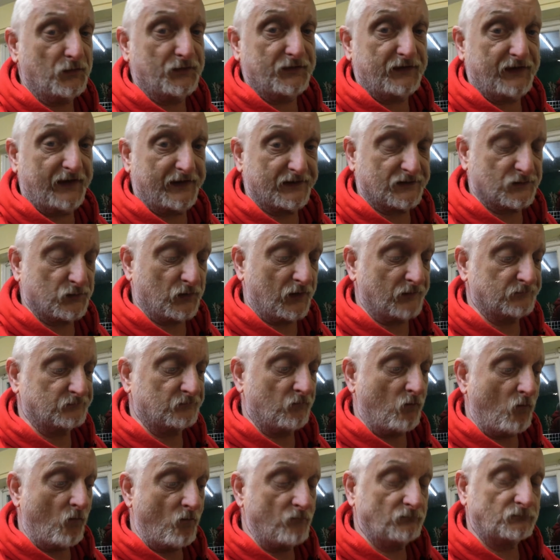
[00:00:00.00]
on the next one.
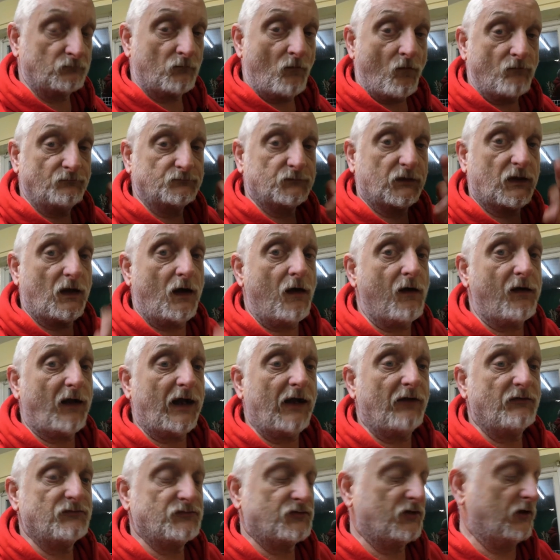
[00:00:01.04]
Can't
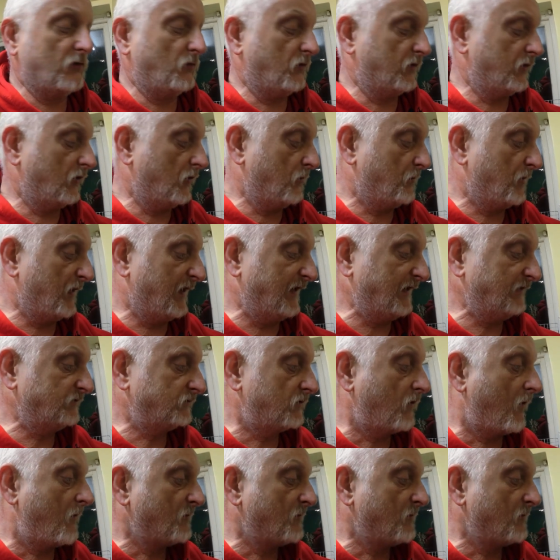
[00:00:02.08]
guarantee when it will be,